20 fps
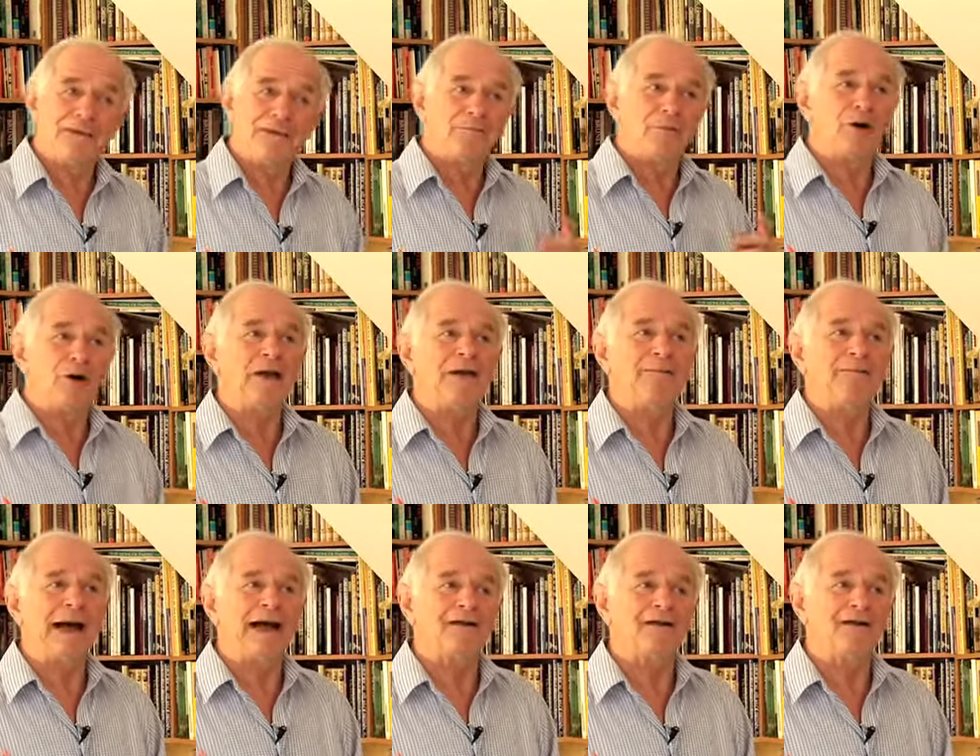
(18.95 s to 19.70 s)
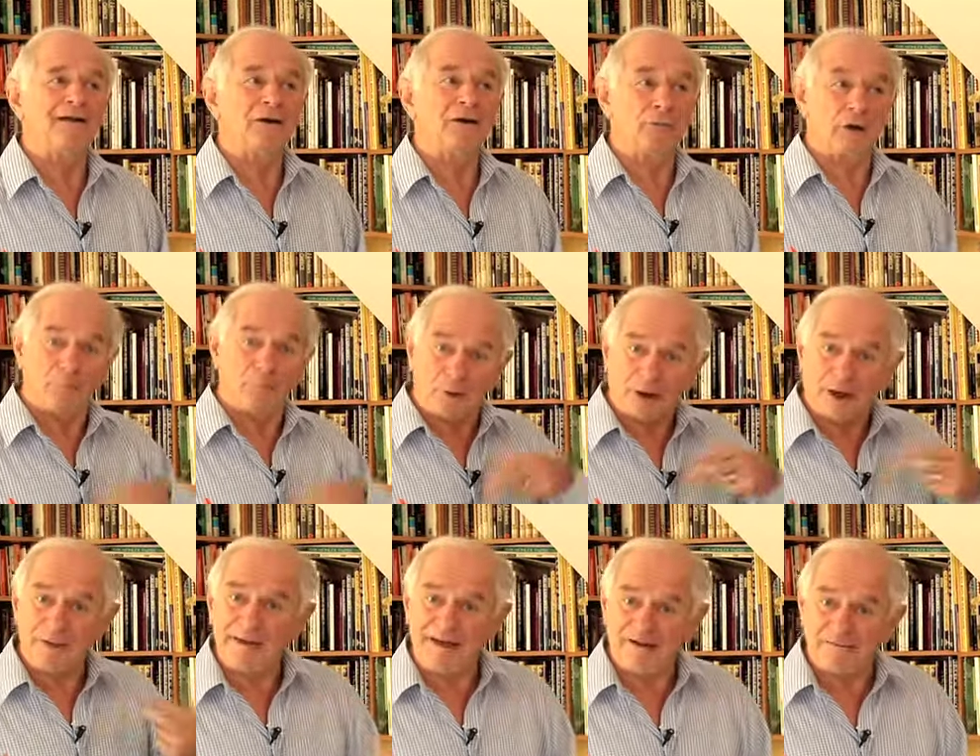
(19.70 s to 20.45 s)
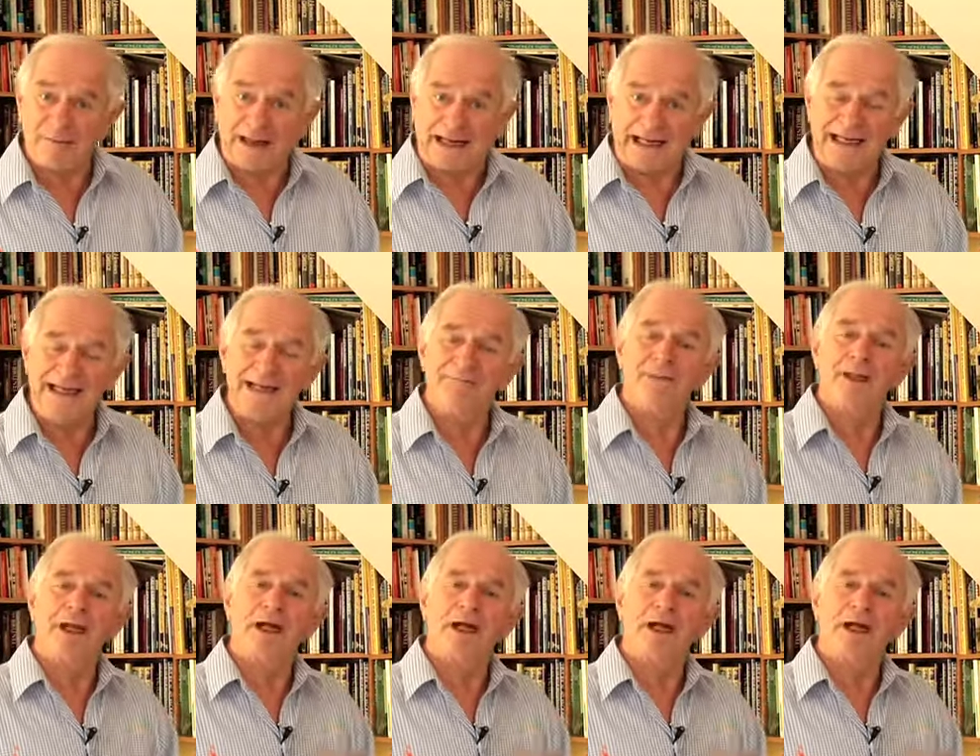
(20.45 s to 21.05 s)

Polymath, well, poly means many,